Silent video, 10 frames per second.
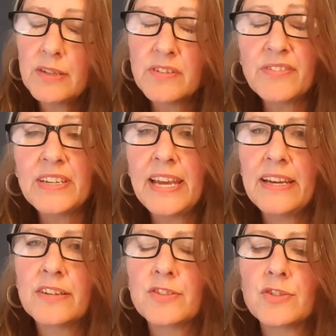roughly
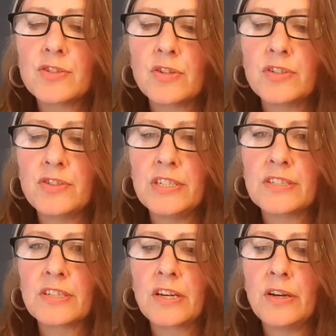800 to 200
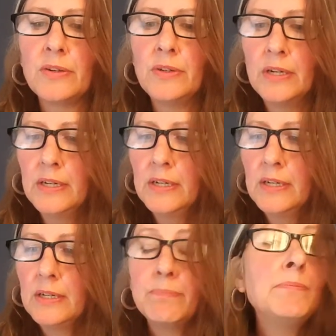years ago,
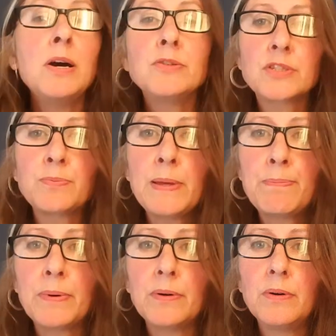most
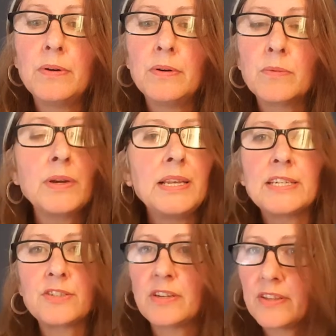people were
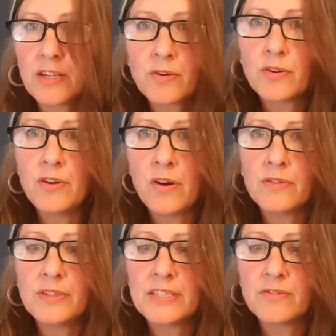illiterate. They could
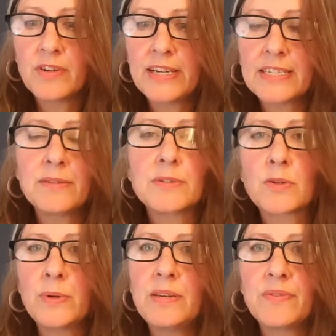not read and write. And it was
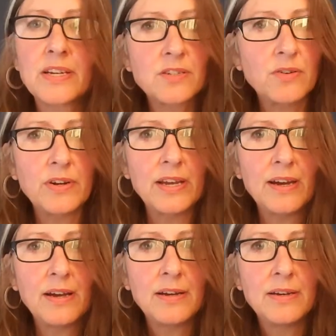Queen
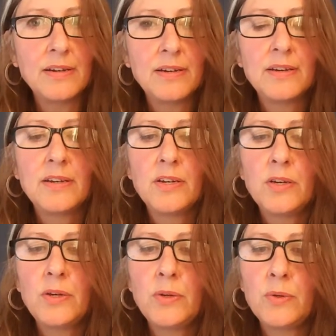Victoria
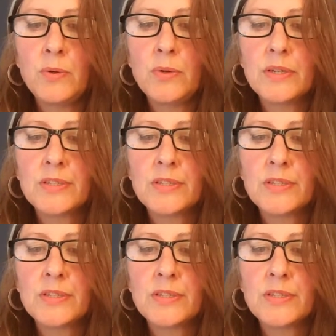who